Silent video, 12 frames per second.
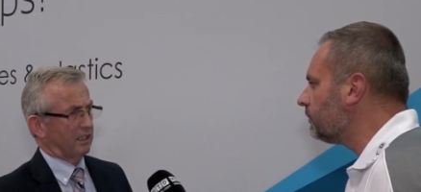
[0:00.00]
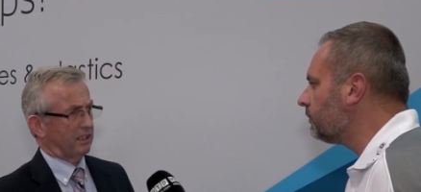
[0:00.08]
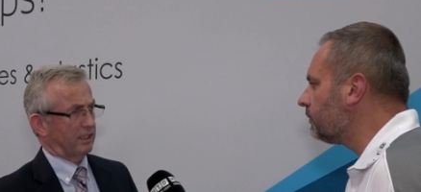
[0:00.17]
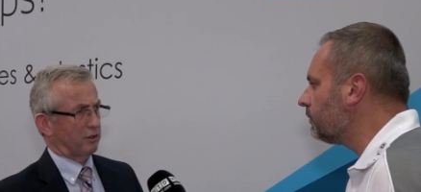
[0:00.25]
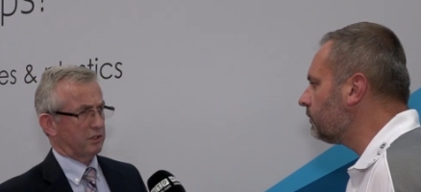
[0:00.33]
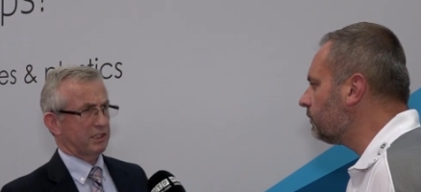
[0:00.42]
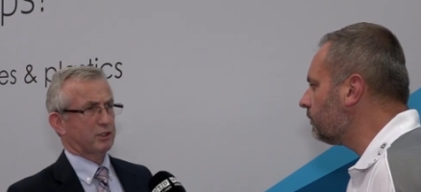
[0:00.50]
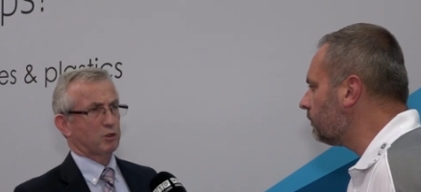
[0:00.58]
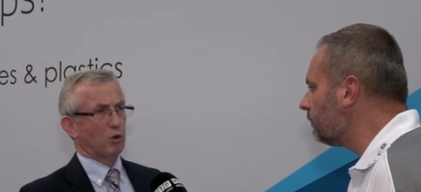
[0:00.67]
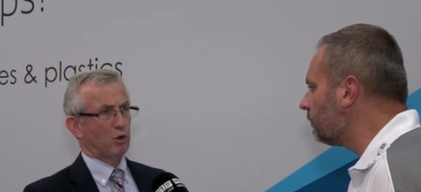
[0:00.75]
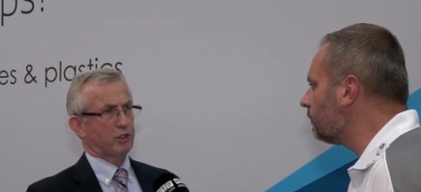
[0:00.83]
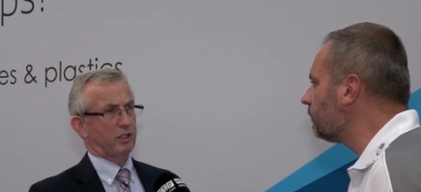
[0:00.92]
Speaker 1: you know,
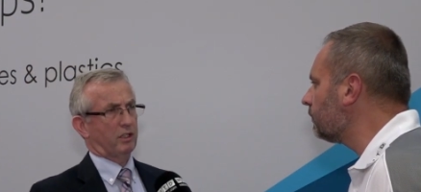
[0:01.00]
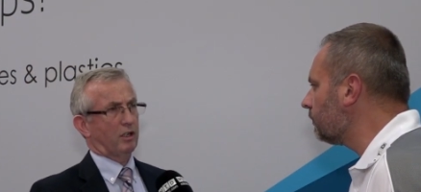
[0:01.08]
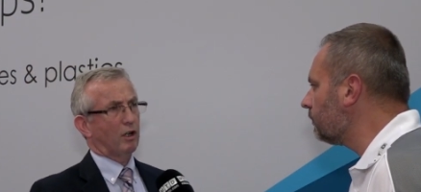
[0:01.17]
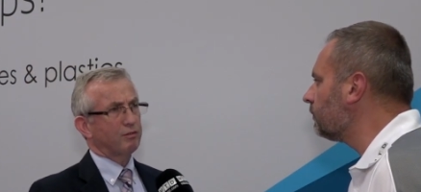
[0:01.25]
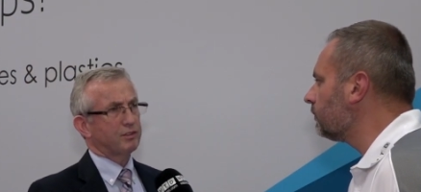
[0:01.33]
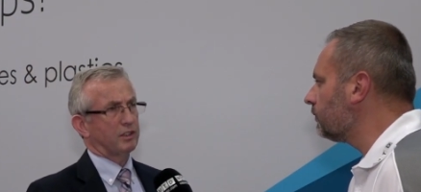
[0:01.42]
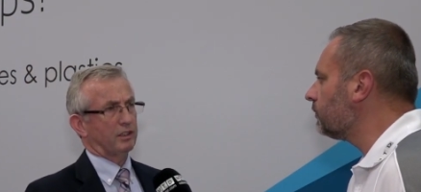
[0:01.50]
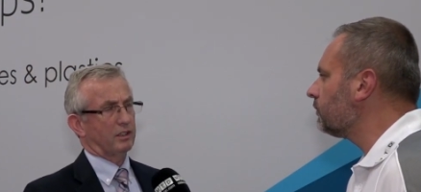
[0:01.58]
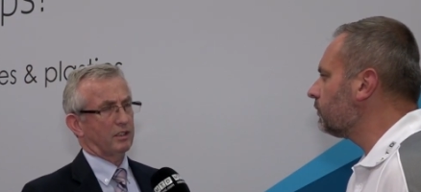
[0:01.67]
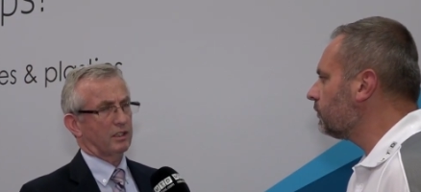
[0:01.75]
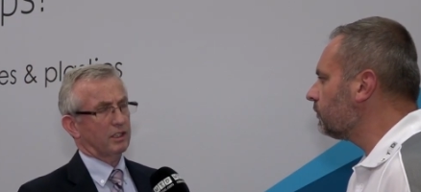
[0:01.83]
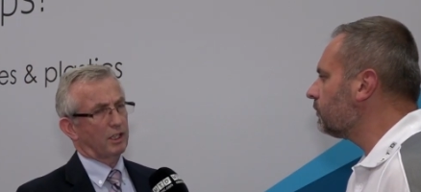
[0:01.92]
distortion. Often,
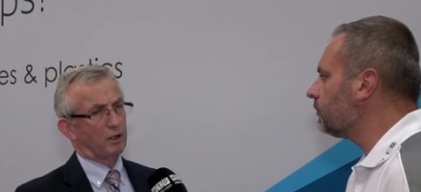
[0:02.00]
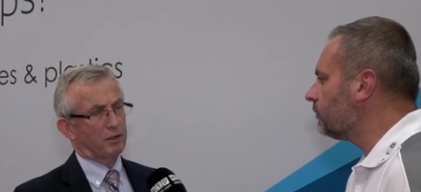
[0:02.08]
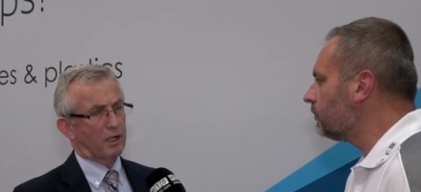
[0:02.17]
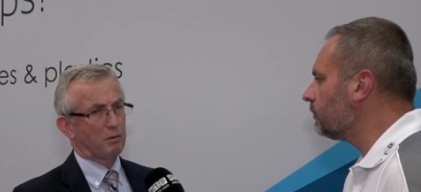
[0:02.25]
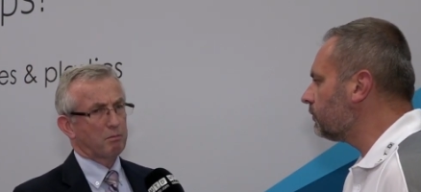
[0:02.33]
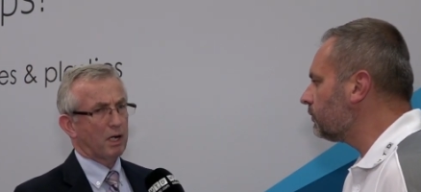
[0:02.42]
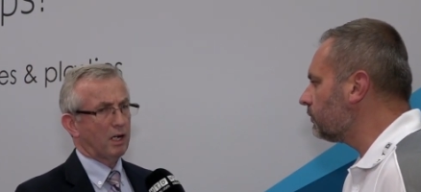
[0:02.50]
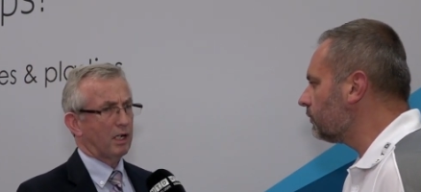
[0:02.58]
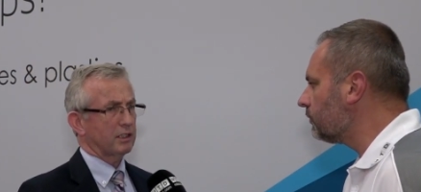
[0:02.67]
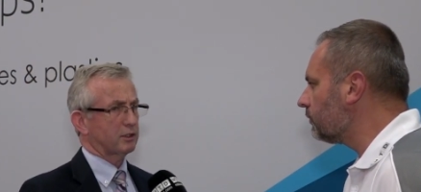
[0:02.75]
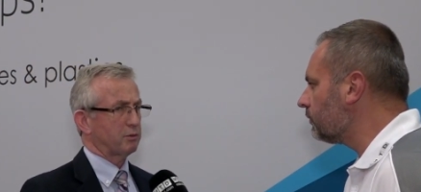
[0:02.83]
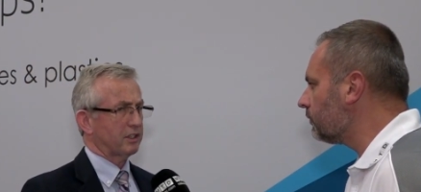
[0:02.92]
you know, there are
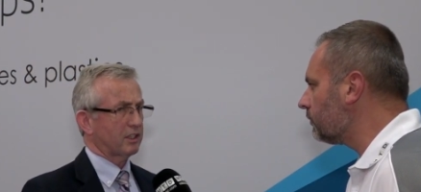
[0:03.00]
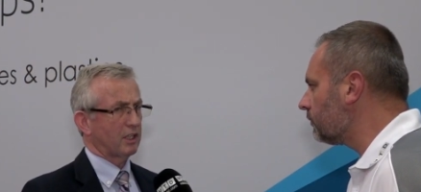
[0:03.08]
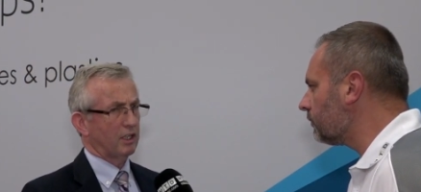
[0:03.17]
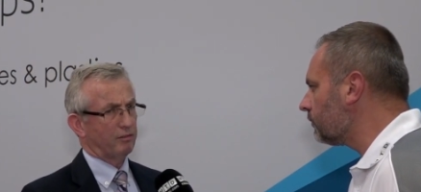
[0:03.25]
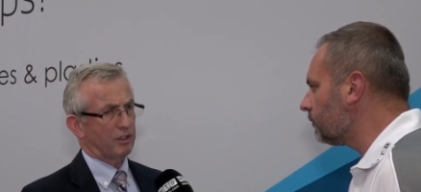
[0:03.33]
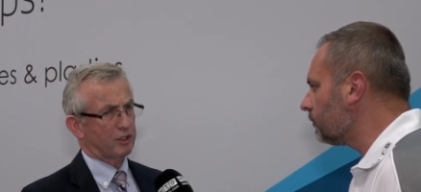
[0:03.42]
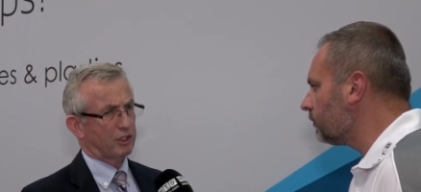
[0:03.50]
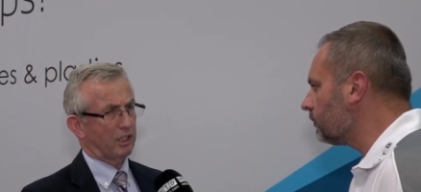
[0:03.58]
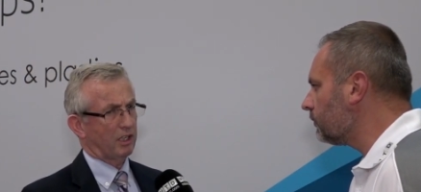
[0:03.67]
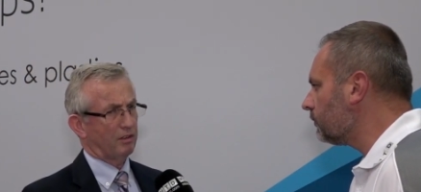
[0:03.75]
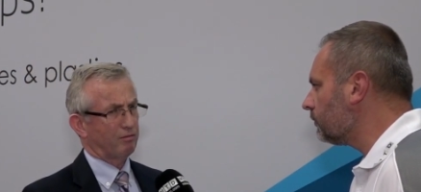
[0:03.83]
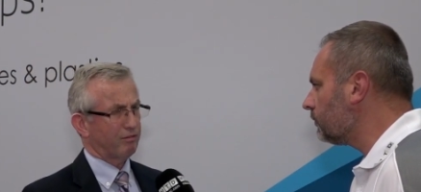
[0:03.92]
parts with
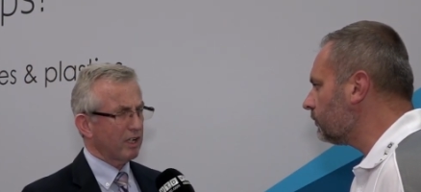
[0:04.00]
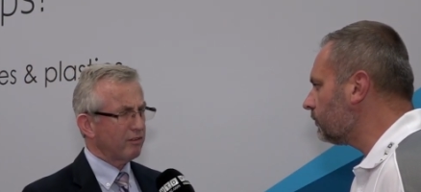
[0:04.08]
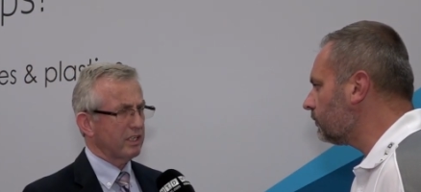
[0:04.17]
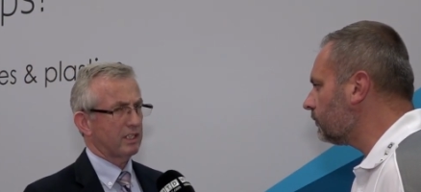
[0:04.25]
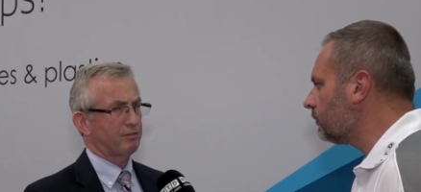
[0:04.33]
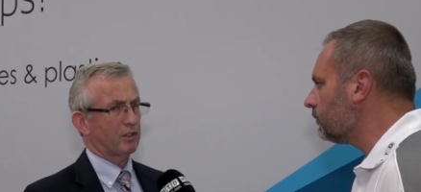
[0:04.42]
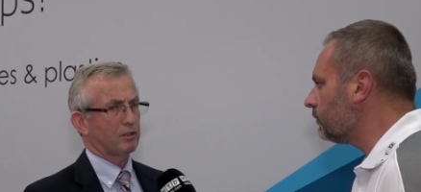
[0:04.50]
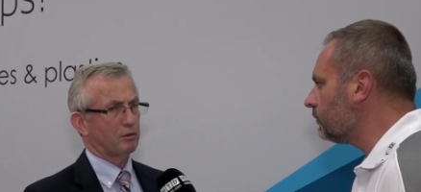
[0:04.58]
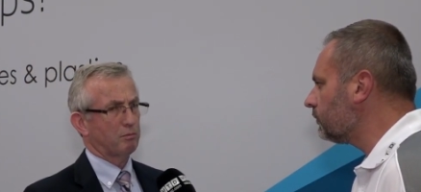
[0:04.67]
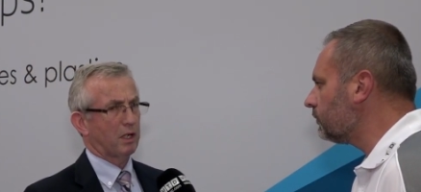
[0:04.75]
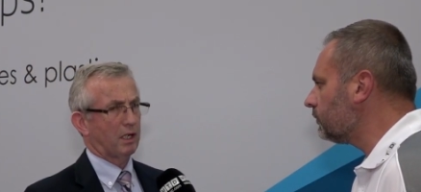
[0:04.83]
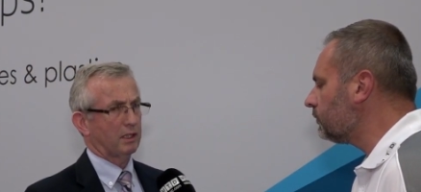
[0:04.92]
curvature, very
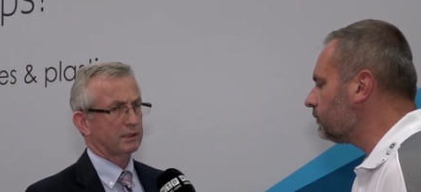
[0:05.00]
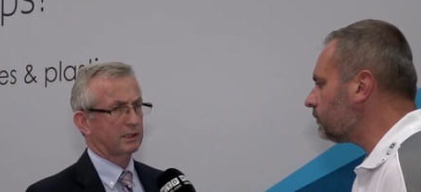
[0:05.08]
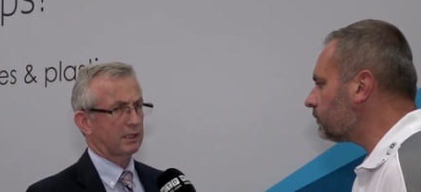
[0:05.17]
difficult parts